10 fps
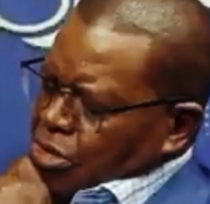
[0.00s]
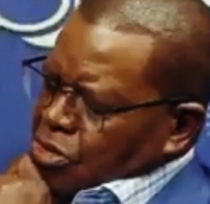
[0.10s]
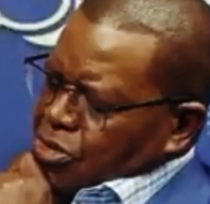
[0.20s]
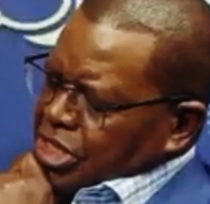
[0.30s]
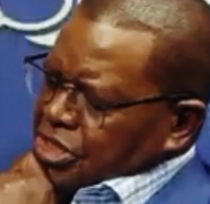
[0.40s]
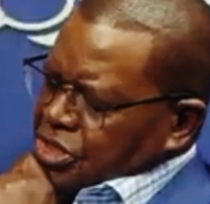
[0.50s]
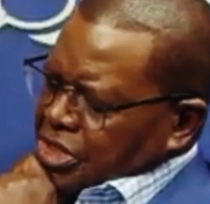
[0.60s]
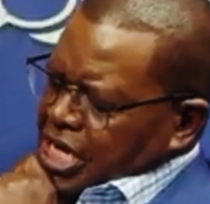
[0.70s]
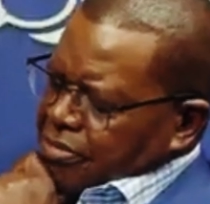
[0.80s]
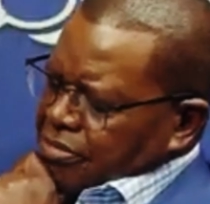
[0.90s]
What does
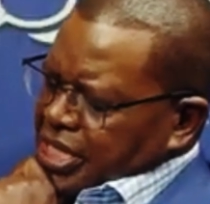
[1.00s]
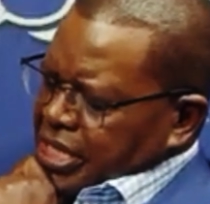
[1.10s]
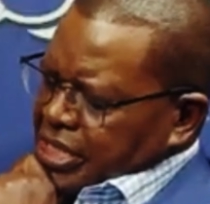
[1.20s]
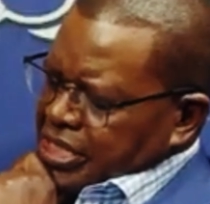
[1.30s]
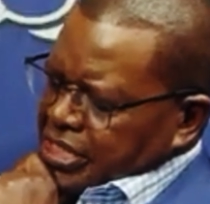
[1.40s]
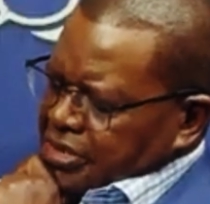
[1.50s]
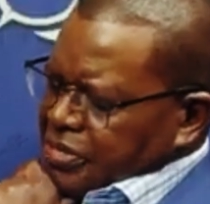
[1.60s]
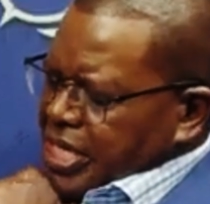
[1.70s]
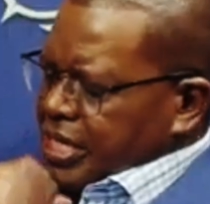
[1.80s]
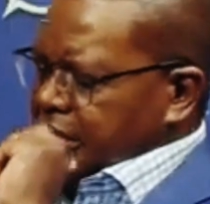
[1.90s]
your name mean? Does it
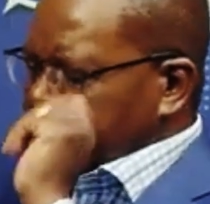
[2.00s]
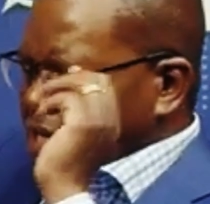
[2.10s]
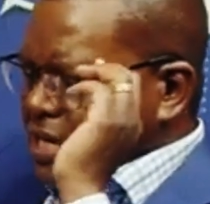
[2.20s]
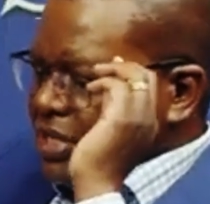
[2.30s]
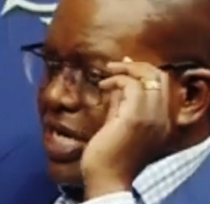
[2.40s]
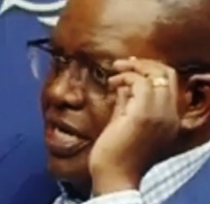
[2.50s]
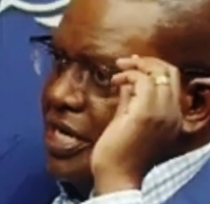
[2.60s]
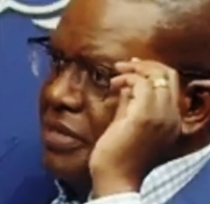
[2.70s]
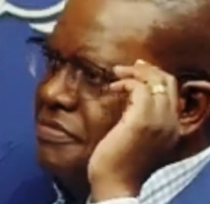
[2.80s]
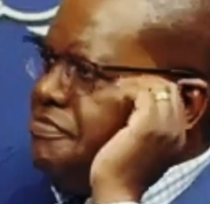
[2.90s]
mean anything,
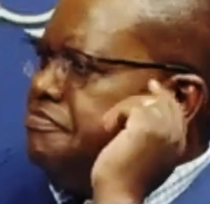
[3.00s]
Arikana?